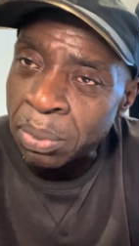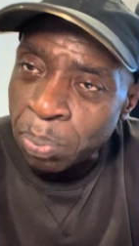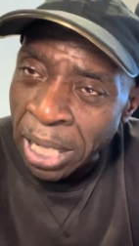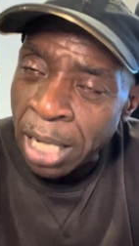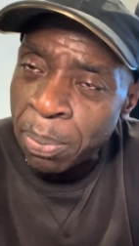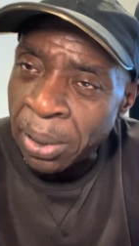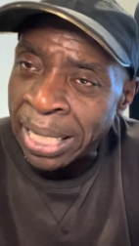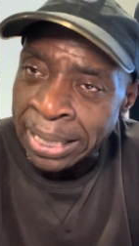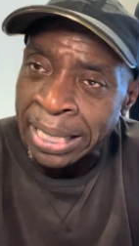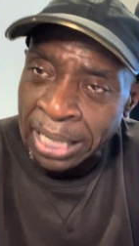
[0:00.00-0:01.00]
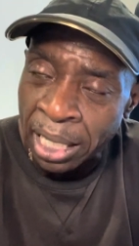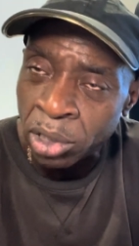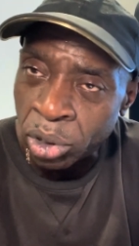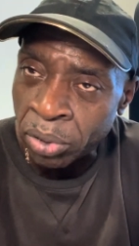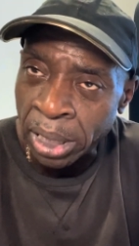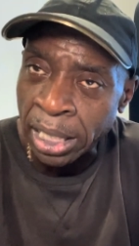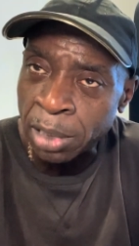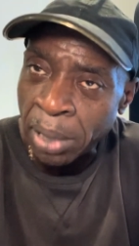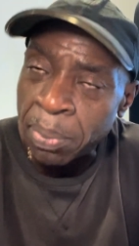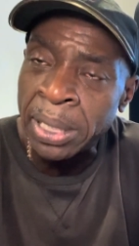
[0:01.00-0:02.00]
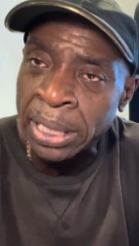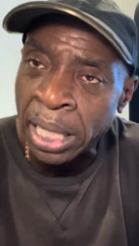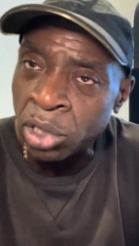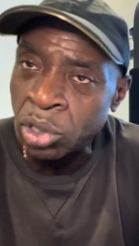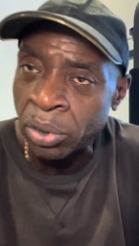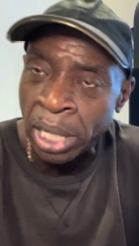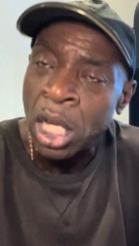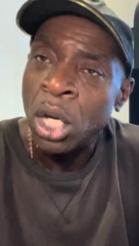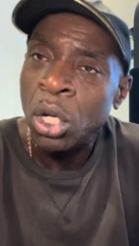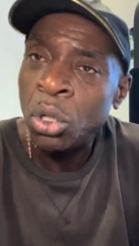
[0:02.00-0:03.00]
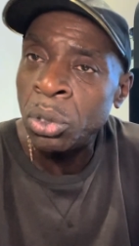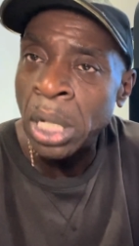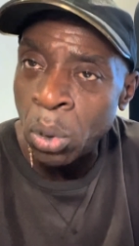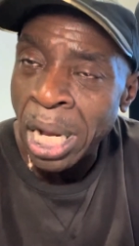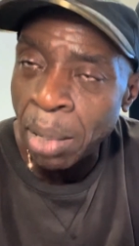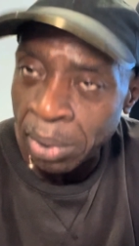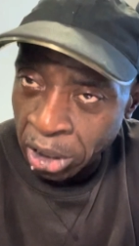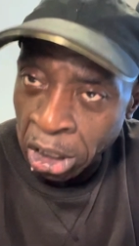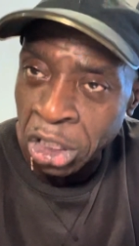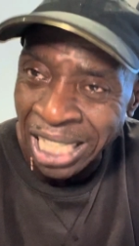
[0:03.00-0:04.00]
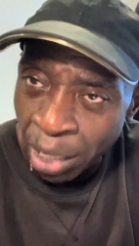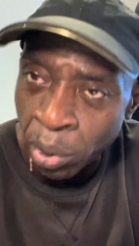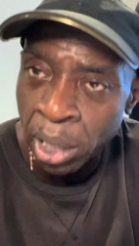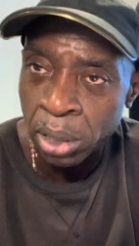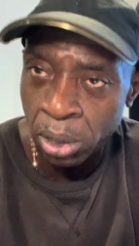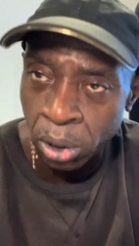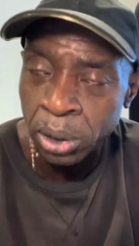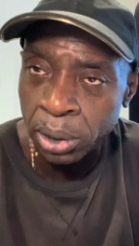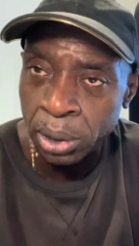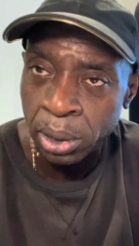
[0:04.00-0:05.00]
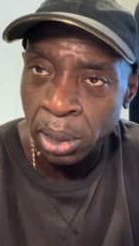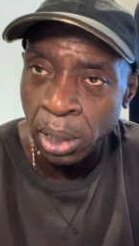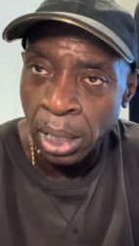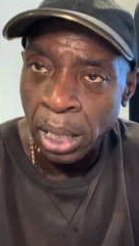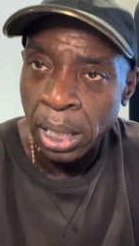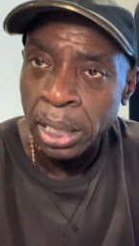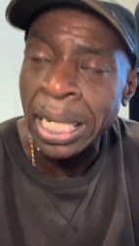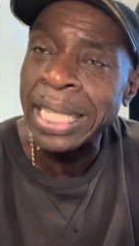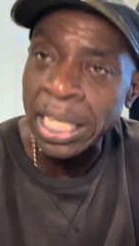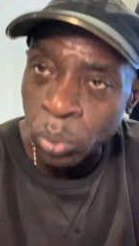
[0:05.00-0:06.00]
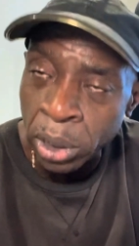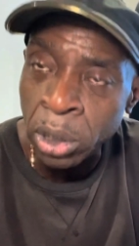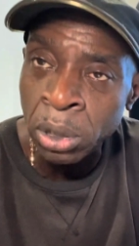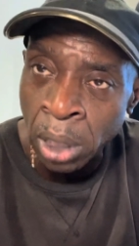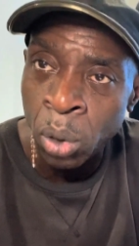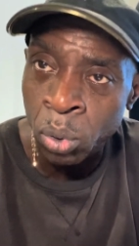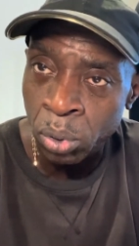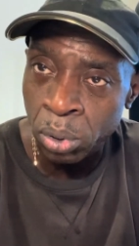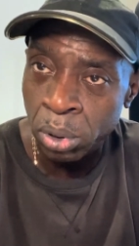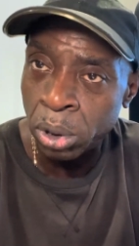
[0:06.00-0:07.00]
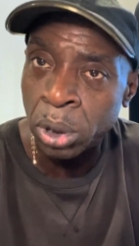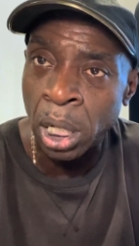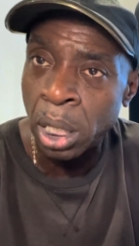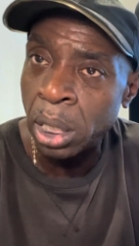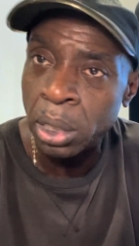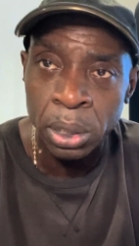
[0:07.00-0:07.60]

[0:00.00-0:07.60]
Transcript: people in this country, right? There's people in this country, right, who know how much a shower costs. Now, that's when you know that